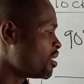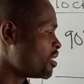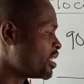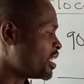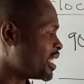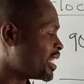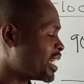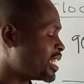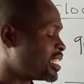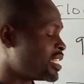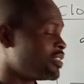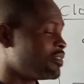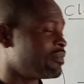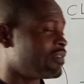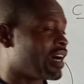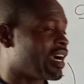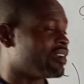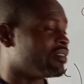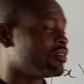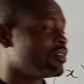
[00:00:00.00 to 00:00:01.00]
negative
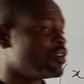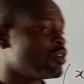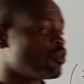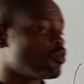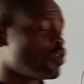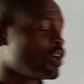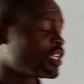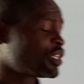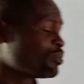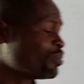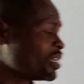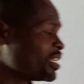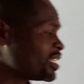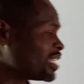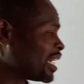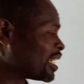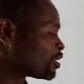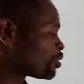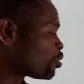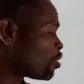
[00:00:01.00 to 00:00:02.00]
5. Which means
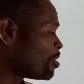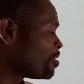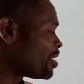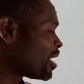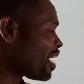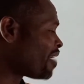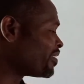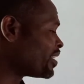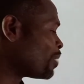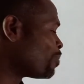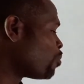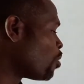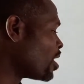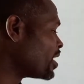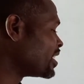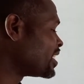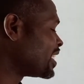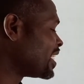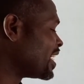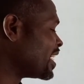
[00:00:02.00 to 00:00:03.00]
that when you have the
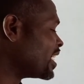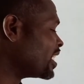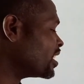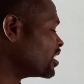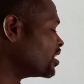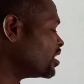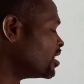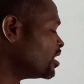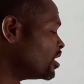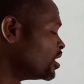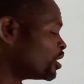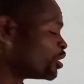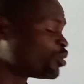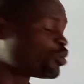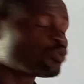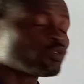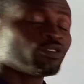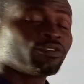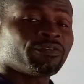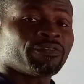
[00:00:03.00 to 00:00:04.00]
point A,
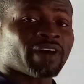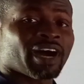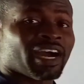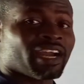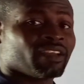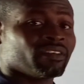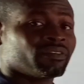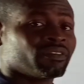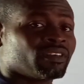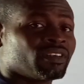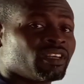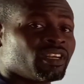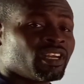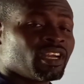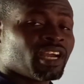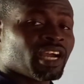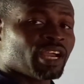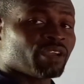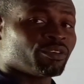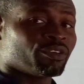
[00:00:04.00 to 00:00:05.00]
2,
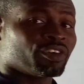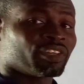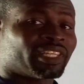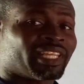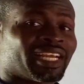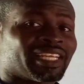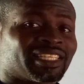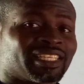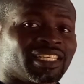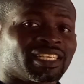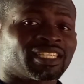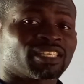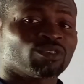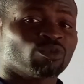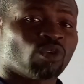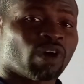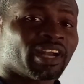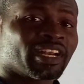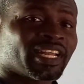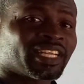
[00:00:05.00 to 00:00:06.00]
5, and you rotate it
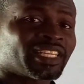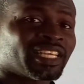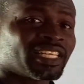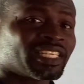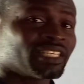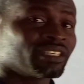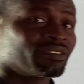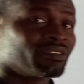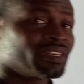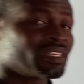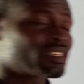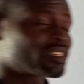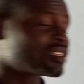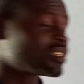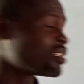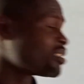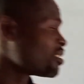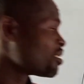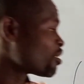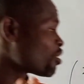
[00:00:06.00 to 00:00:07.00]
180 degrees
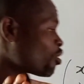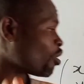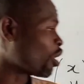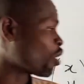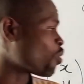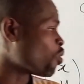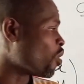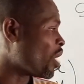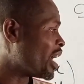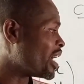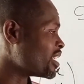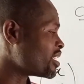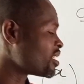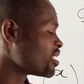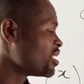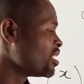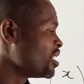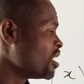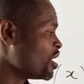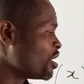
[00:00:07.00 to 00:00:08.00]
clockwise,
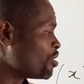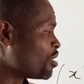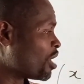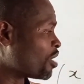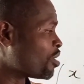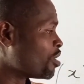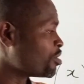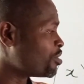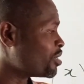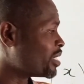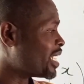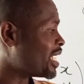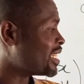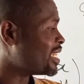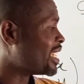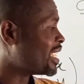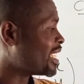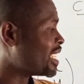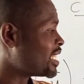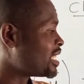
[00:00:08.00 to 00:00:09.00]
you are going to
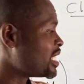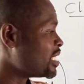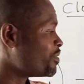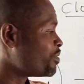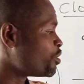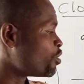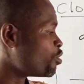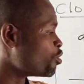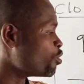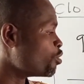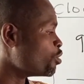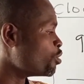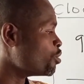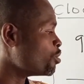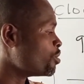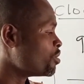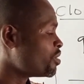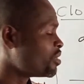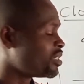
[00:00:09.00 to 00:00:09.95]
get negative 2,